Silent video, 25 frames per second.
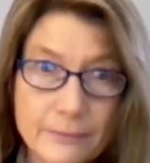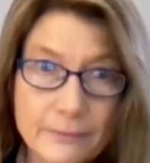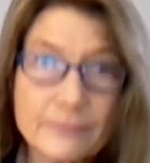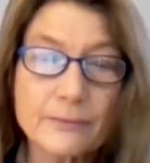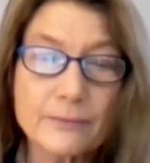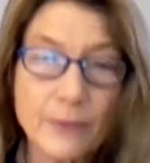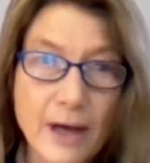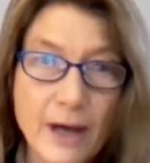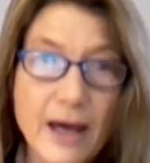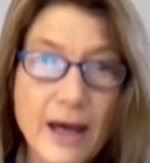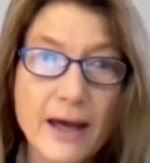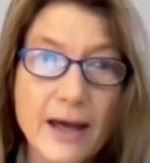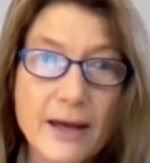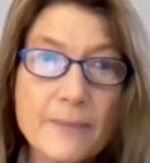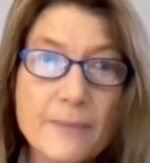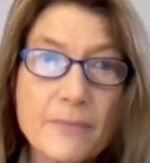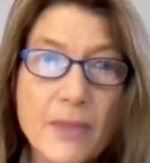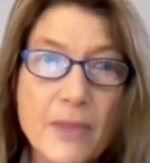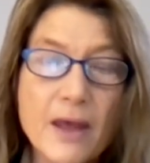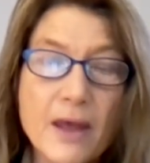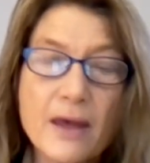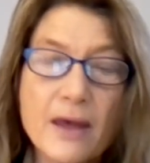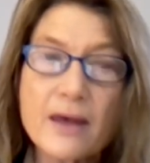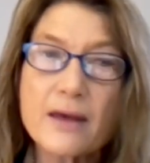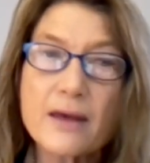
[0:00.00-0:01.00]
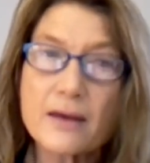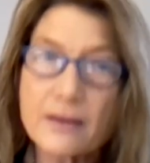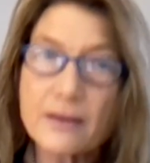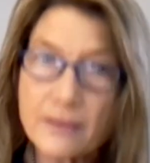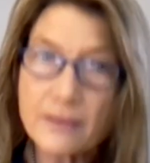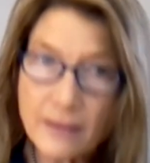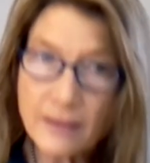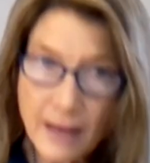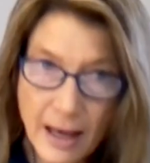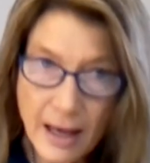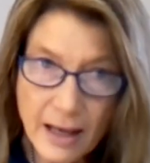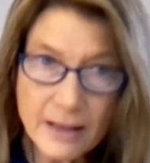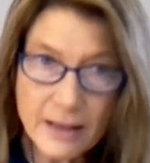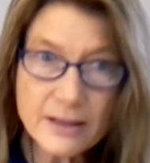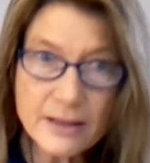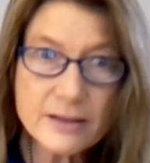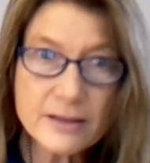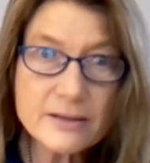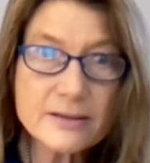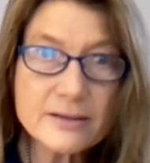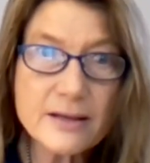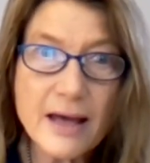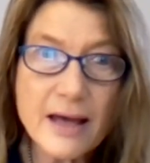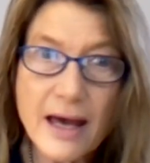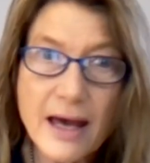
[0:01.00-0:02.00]
Okay, had
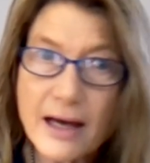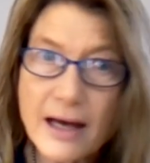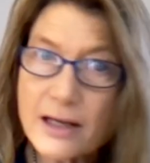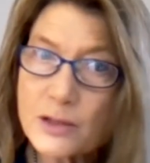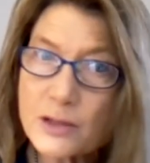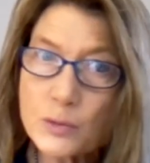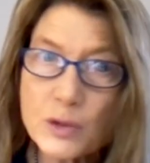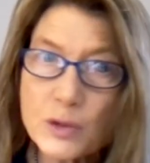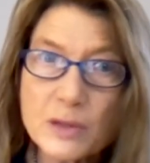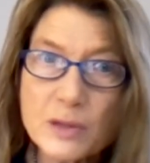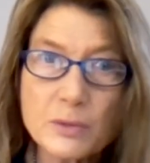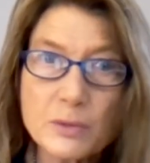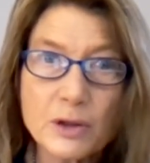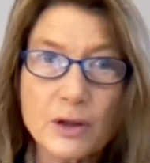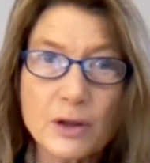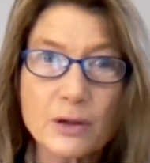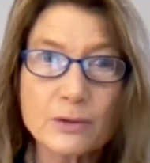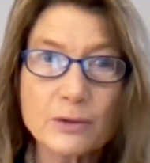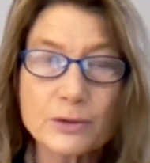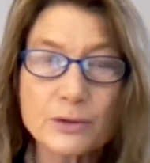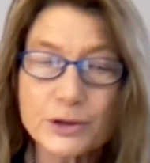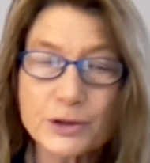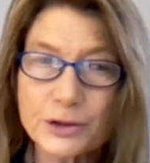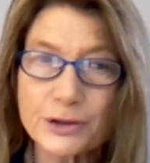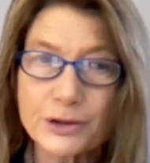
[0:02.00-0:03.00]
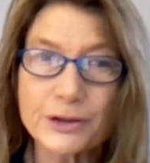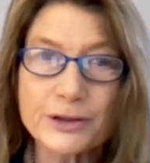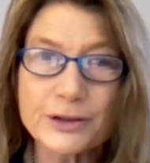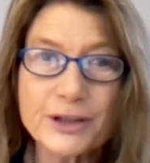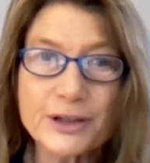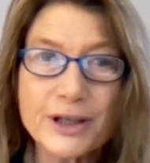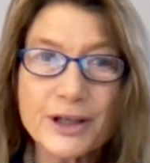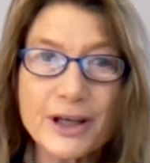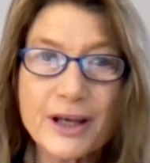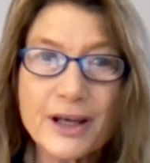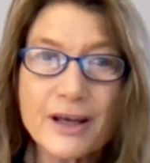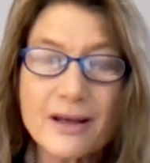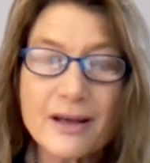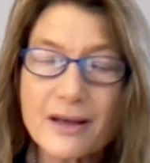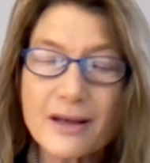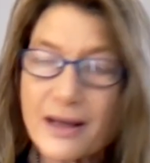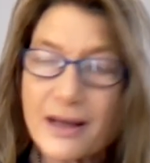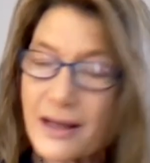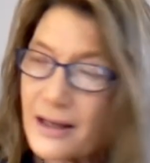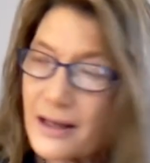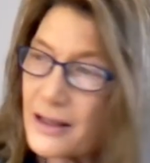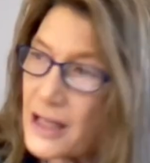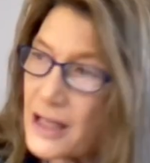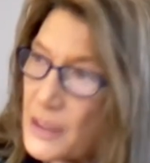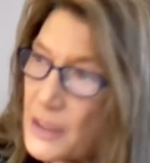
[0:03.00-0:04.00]
his Weebelo shirt,
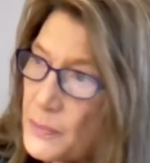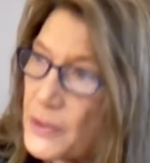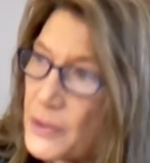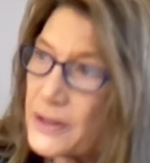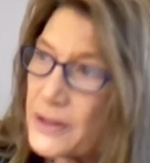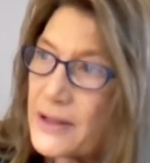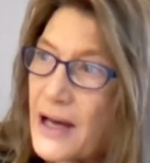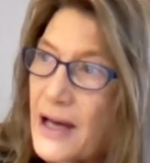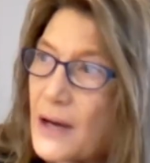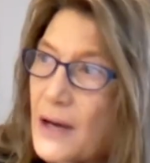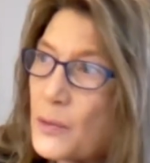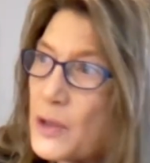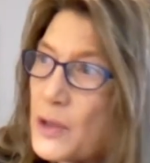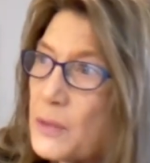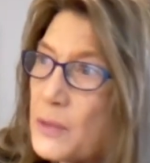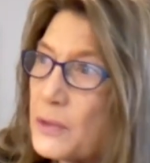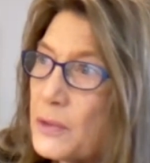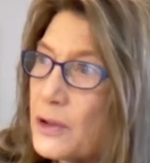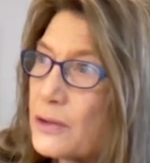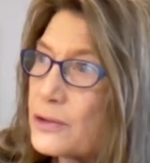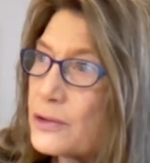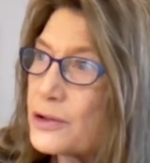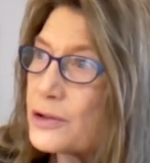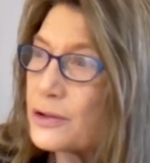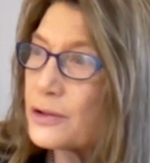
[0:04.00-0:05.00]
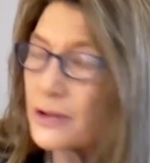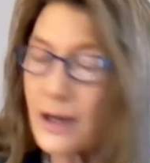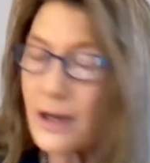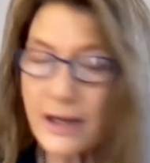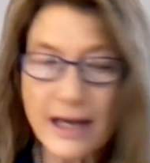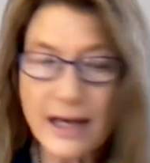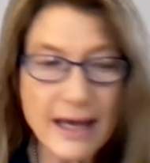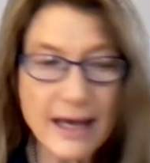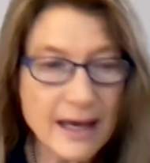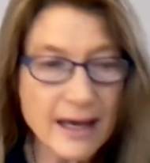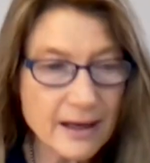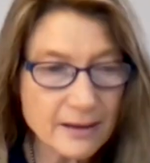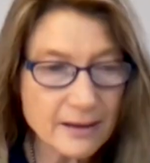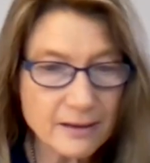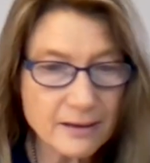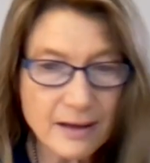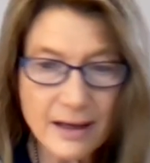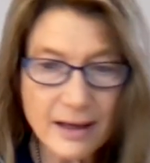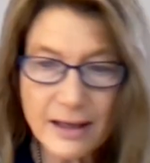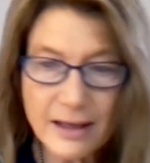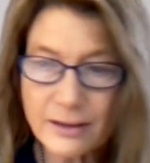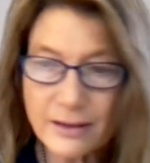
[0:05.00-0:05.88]
and he put that Weebelo shirt on. I had